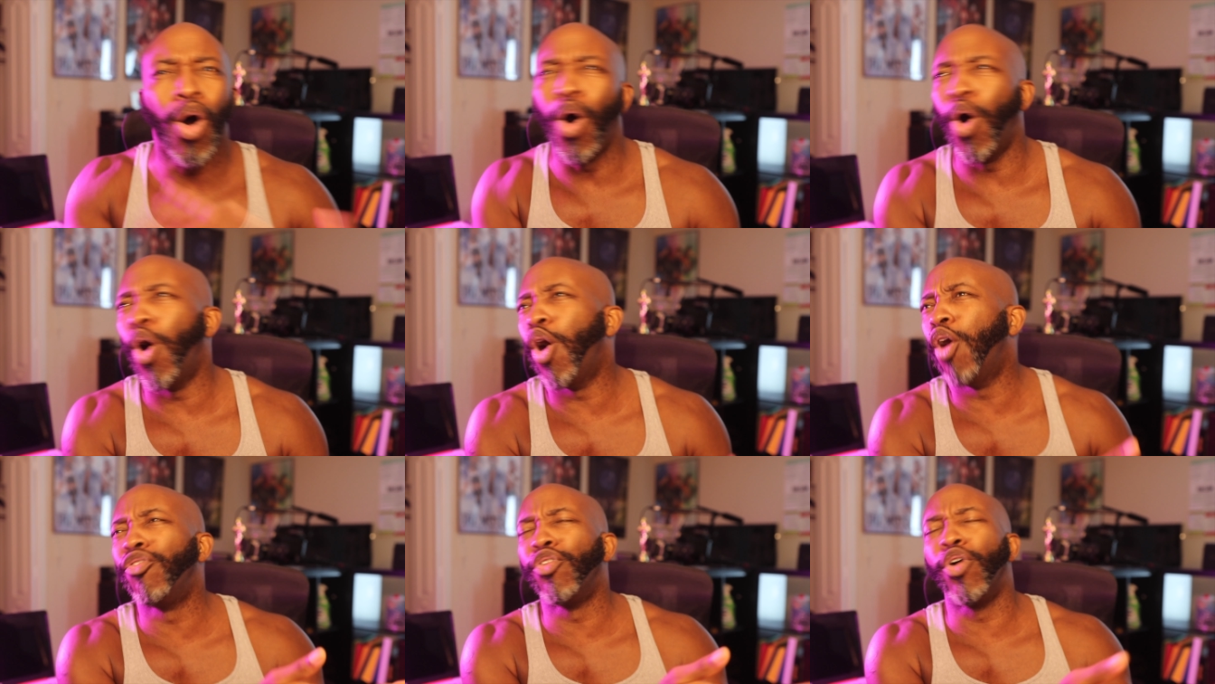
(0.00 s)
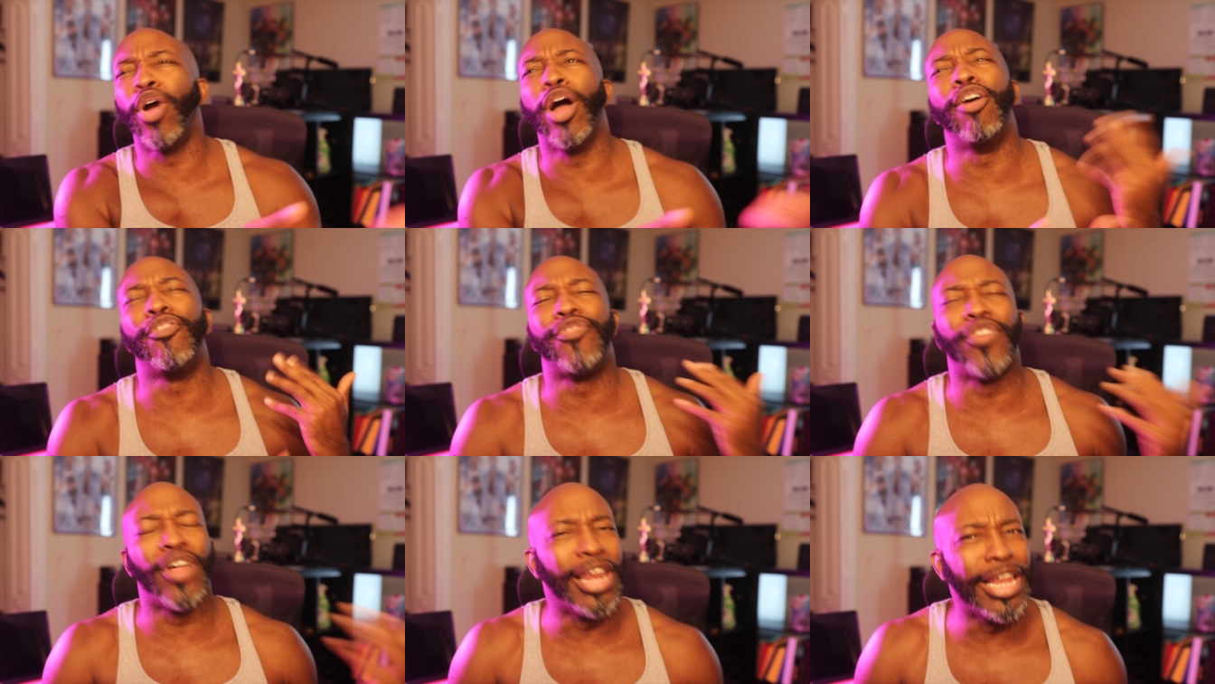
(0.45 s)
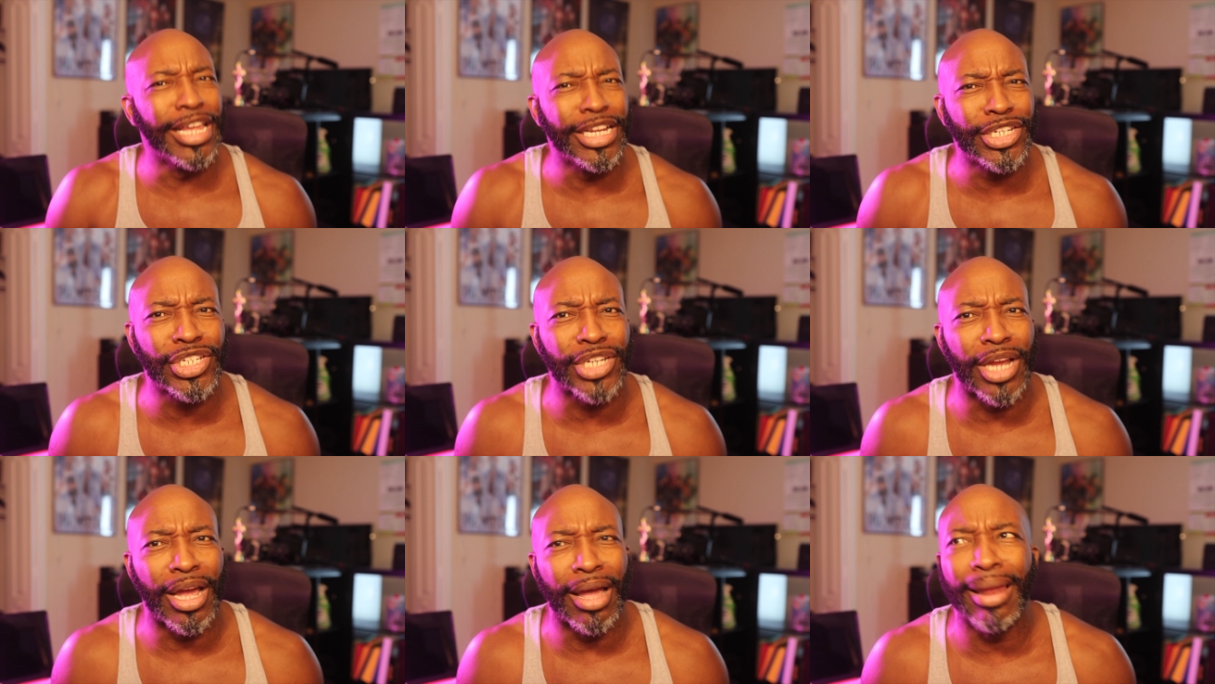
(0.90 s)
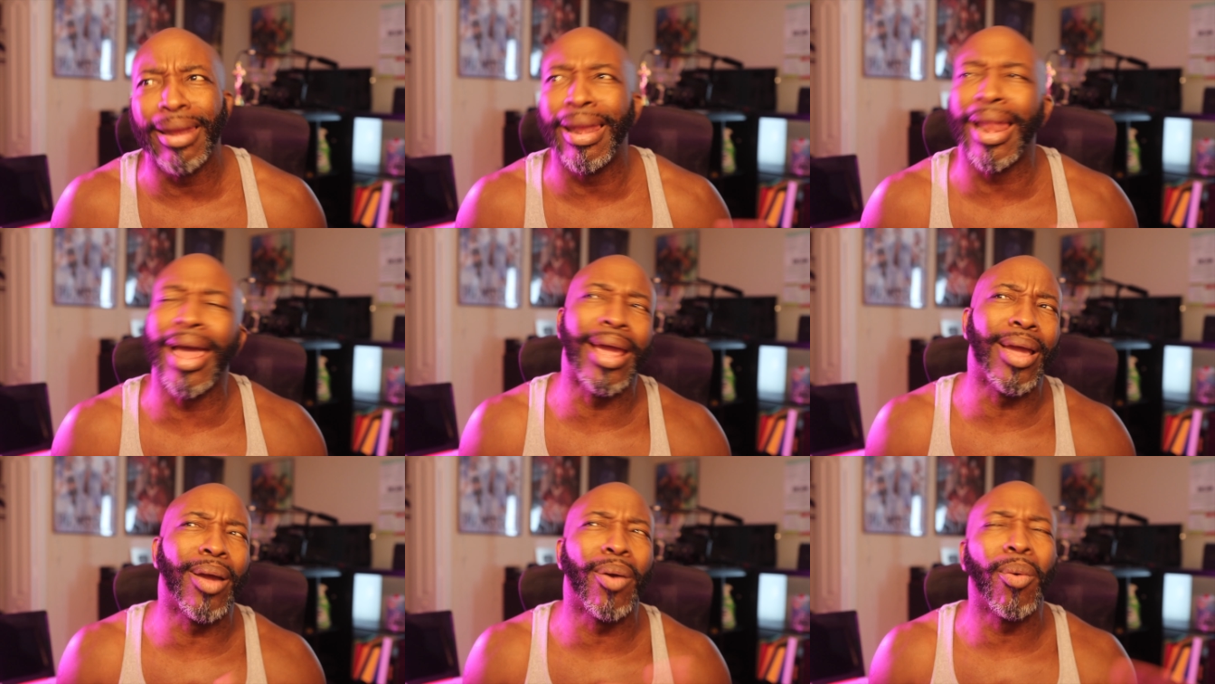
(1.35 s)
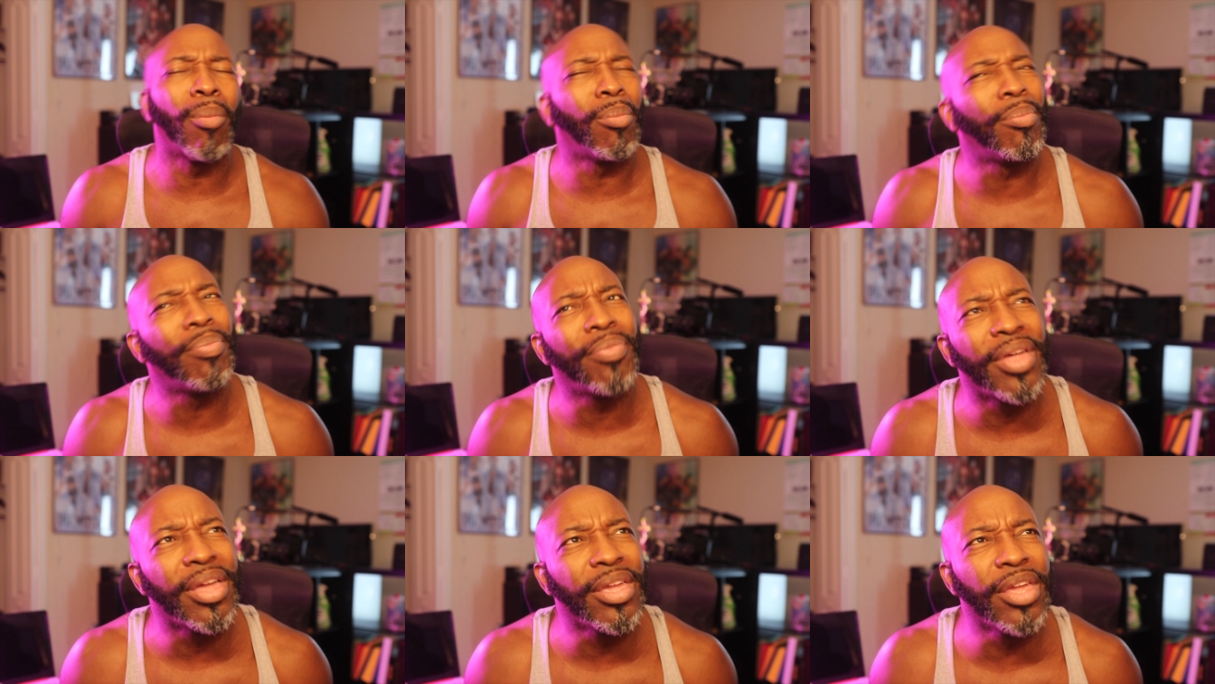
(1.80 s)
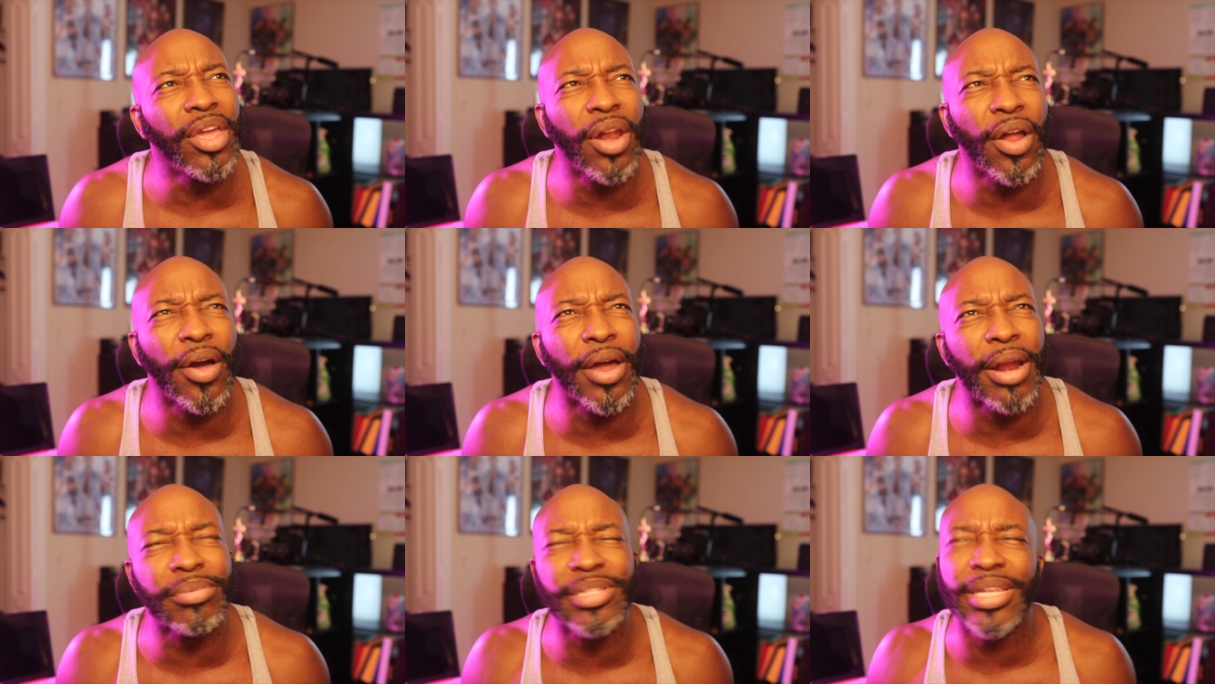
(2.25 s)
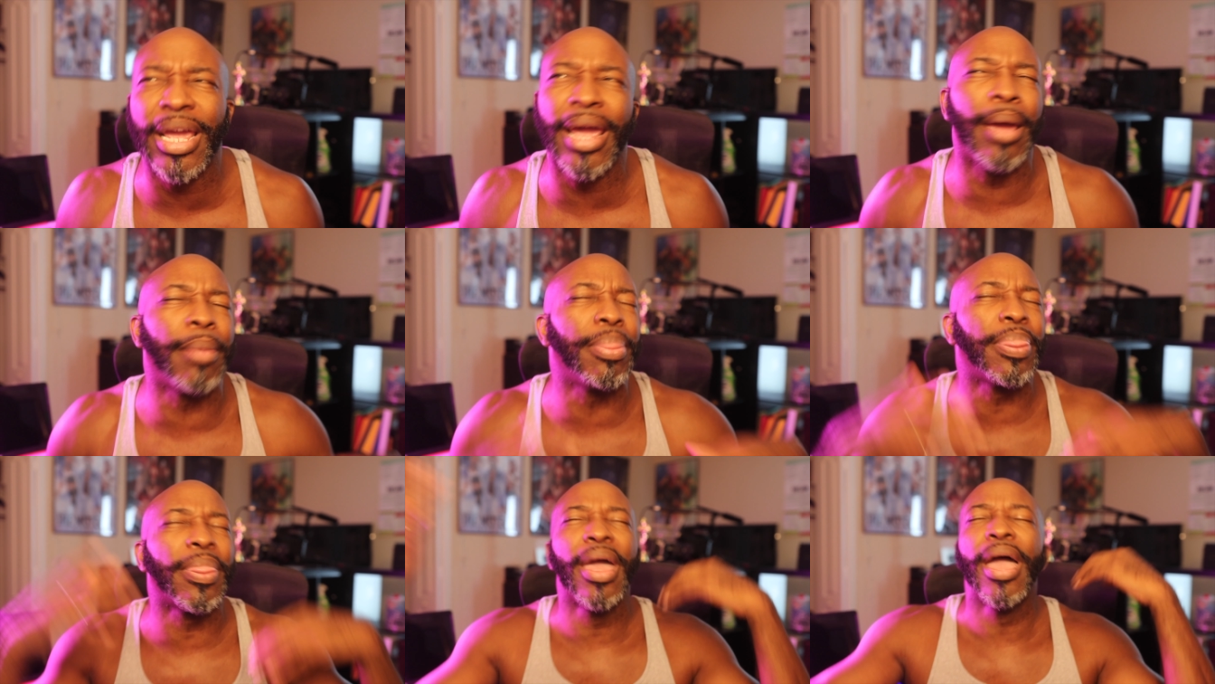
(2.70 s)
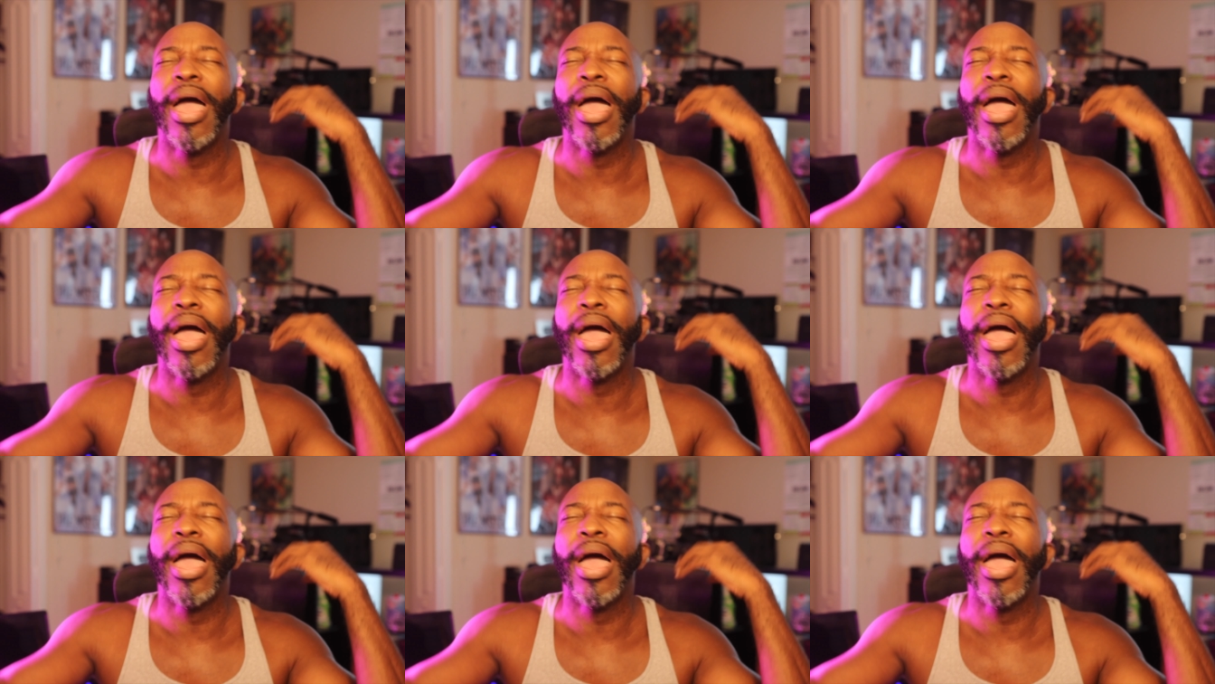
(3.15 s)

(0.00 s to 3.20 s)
over a Felicia? Like, you know what I'm saying?